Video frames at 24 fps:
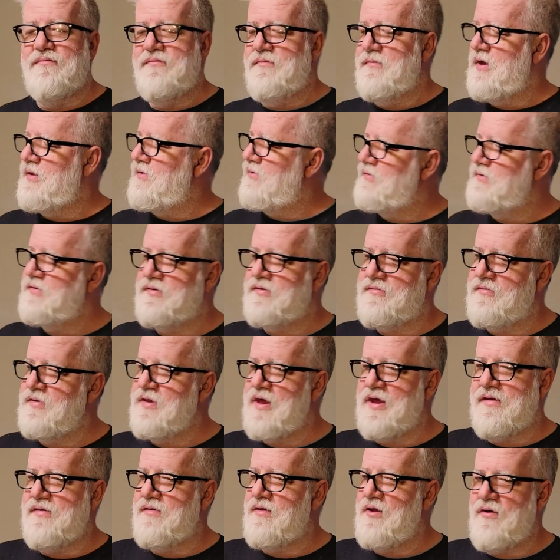Heather's doing
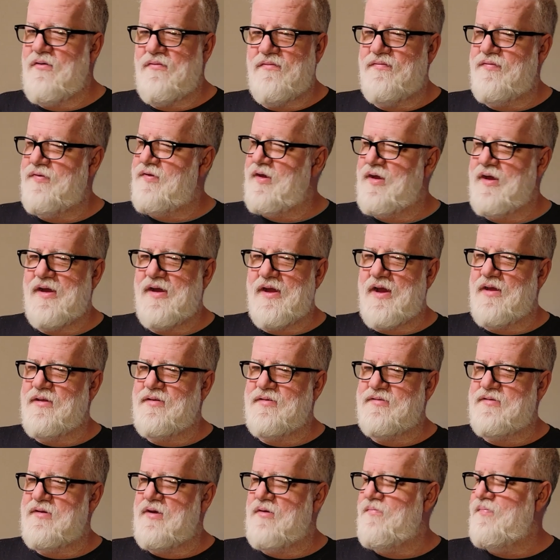that no thing again.
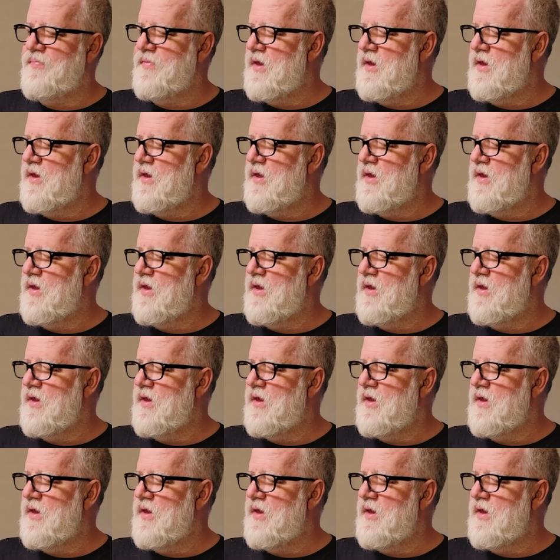So,